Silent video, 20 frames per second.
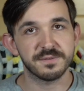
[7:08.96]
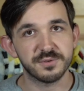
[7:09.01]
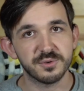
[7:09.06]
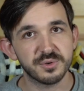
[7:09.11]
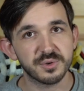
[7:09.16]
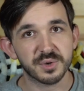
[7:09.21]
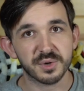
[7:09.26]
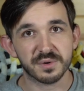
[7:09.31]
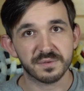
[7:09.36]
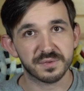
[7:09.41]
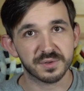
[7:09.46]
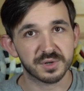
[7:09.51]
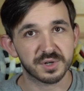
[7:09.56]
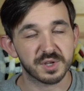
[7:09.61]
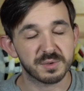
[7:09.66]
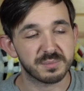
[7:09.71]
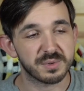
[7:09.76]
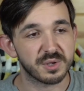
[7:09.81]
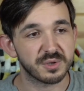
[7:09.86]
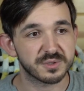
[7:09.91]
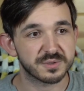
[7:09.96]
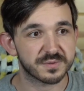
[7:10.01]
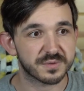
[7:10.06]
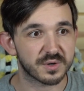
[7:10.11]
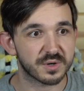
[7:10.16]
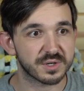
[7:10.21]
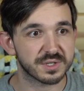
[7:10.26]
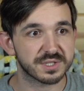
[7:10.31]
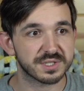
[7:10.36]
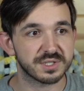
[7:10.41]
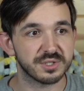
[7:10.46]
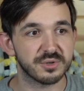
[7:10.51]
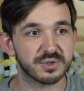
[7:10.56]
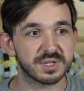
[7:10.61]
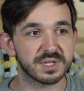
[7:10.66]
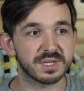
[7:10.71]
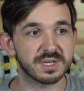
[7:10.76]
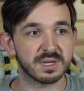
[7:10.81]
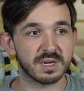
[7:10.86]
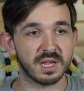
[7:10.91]
you do your Flurry of Blows first, you
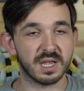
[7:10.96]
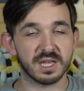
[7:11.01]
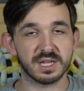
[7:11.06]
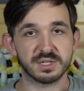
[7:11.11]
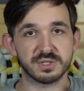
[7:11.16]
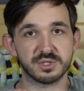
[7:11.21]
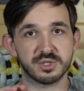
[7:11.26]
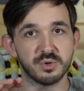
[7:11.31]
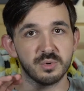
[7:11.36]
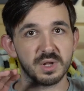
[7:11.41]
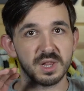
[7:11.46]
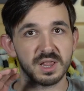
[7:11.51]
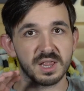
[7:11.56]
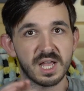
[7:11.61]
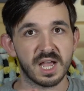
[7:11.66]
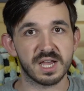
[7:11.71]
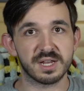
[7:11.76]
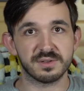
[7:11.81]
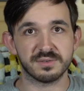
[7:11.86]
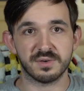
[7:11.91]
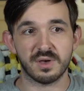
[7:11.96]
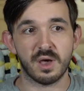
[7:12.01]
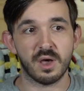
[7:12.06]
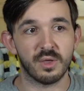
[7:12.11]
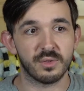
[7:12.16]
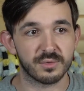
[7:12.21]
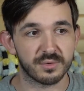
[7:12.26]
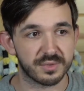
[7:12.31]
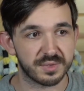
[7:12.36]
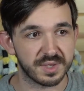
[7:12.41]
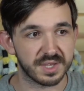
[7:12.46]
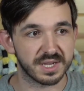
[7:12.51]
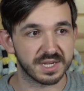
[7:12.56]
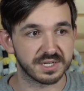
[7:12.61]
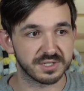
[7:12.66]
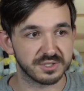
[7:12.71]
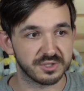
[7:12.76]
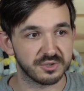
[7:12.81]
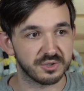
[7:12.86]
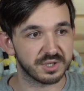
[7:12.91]
can do a lot of other
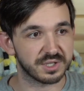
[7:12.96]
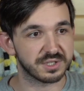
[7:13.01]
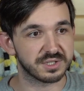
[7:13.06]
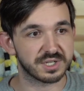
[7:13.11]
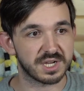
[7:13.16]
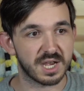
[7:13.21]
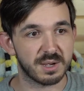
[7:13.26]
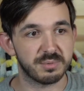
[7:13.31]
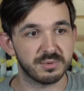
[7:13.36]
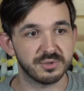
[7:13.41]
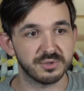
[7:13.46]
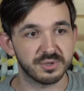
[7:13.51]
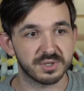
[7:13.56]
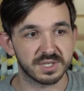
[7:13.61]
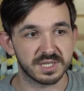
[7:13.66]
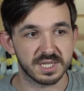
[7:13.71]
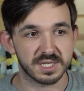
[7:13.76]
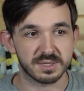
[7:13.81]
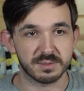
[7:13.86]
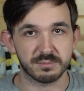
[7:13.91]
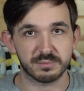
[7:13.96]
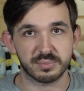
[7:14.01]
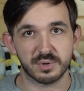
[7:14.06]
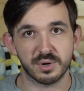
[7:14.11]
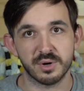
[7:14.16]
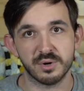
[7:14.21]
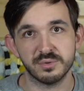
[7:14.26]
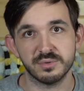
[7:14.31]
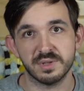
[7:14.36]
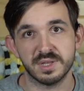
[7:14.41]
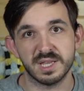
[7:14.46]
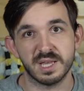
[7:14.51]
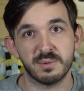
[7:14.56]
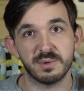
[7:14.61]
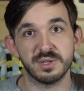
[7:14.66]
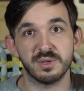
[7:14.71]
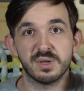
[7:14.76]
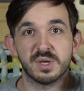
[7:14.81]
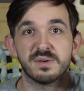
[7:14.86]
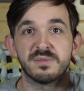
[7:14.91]
things. You know, you can topple, you can get them prone, and that way
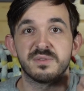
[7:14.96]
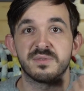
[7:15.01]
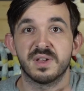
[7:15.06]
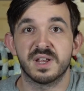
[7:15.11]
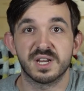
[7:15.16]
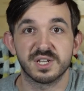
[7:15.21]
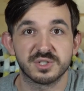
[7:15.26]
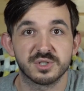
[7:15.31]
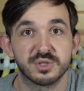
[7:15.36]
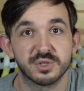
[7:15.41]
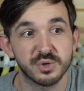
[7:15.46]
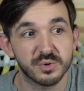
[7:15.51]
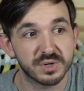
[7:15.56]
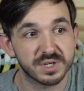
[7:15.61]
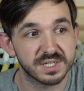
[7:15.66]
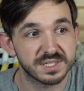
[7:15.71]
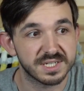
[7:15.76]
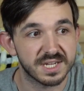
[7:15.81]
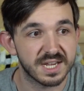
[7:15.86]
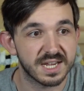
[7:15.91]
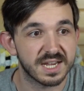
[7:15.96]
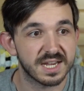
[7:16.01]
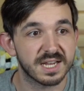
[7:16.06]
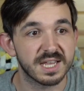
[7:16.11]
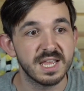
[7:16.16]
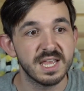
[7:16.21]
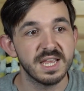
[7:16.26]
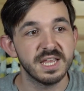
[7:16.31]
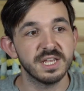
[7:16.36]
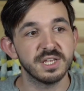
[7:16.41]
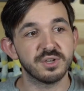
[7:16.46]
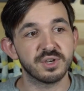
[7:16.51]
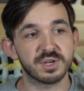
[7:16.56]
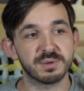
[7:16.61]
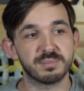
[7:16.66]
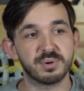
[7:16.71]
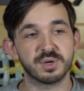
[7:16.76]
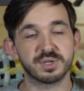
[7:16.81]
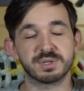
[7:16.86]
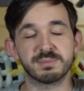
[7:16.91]
you have advantage on your attack. You can
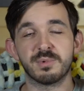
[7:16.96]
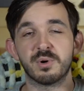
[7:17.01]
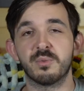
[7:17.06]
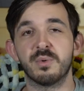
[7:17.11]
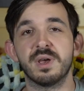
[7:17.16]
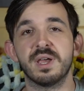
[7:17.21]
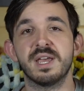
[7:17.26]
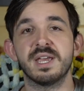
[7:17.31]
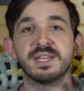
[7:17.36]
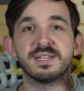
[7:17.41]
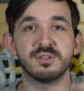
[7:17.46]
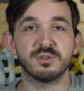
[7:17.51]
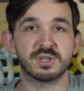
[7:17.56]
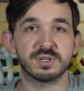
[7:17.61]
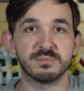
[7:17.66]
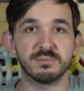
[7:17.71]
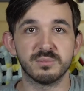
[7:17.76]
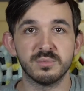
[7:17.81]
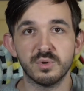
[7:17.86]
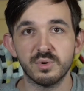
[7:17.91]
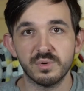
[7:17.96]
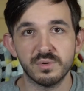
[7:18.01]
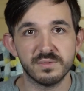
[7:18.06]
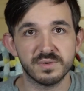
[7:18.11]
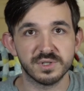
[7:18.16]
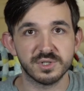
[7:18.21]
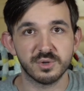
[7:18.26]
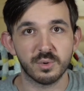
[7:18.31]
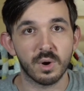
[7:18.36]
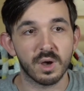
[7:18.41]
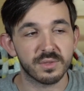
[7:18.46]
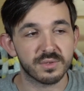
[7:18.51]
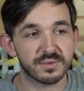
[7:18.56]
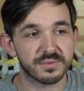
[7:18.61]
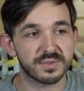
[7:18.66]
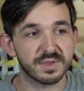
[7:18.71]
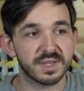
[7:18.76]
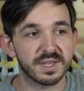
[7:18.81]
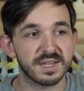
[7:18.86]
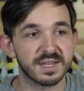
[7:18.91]
push them away, and you can move and do other
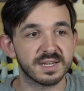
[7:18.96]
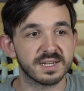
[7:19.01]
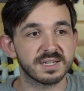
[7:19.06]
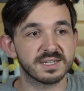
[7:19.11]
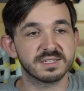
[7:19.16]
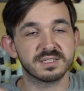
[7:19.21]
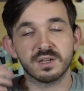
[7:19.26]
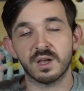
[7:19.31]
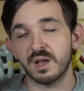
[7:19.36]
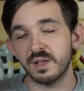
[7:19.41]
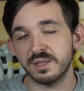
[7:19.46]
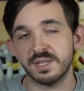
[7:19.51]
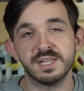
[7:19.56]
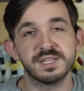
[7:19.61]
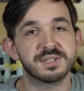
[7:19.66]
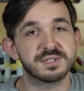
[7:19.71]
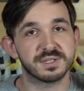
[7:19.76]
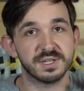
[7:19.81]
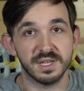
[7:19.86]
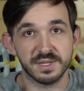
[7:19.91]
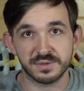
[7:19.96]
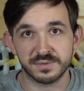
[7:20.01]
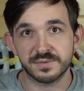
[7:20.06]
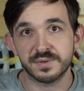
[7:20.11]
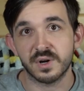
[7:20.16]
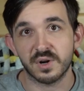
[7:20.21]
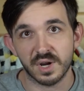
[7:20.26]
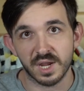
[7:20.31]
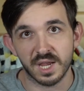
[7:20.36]
things. It's very